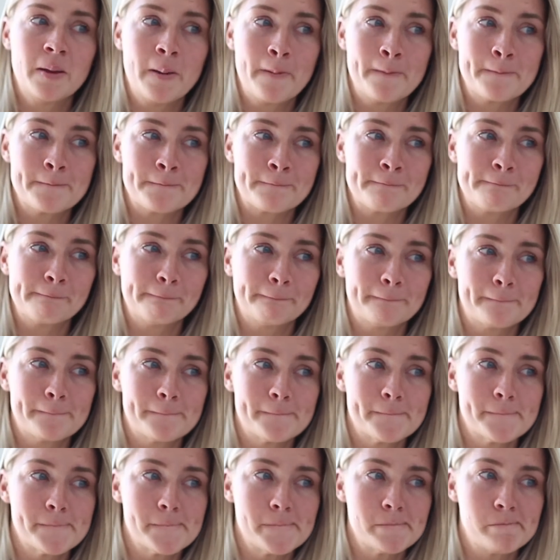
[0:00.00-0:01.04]

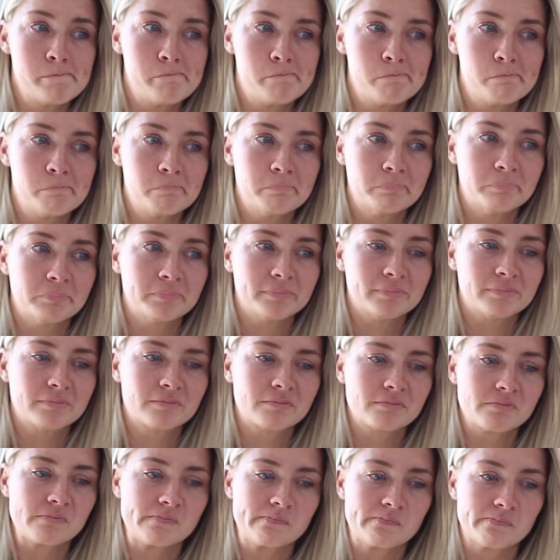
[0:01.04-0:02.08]

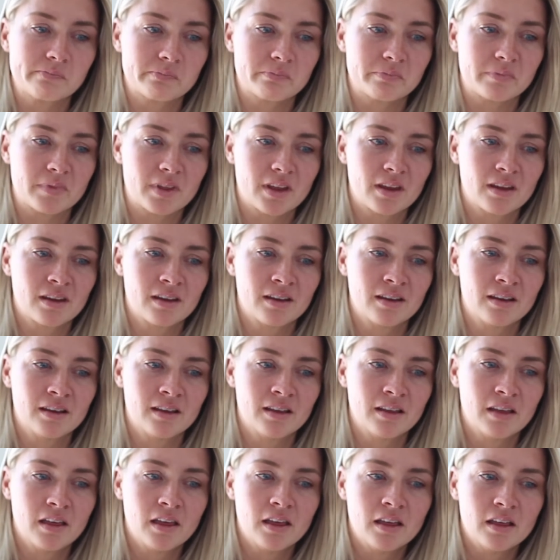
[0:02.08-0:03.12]

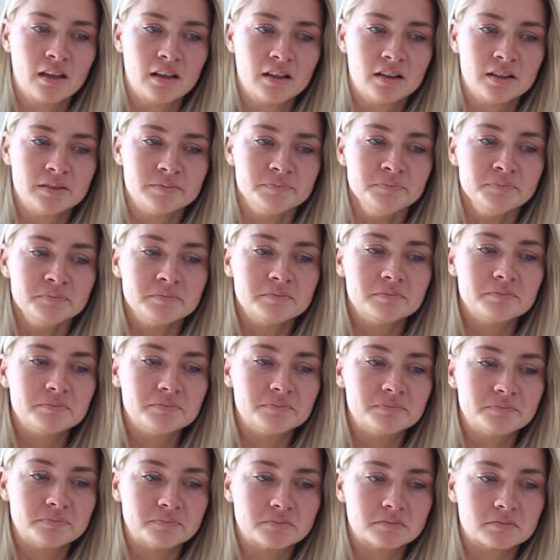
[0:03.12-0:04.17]

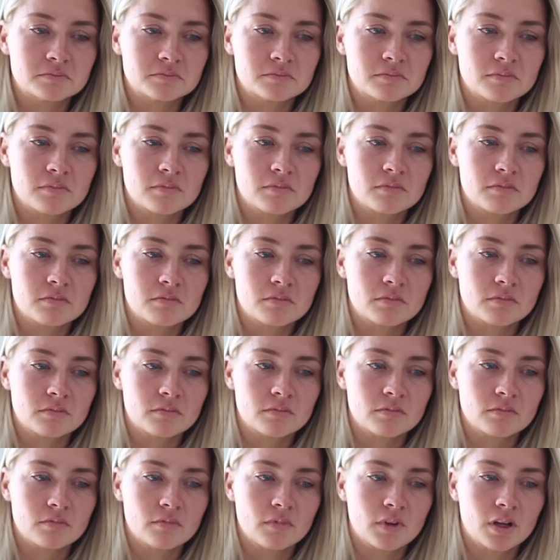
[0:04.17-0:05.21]

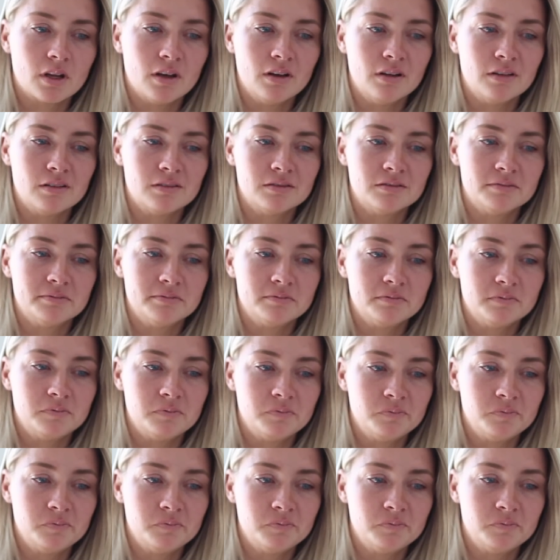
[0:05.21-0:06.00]
(silence)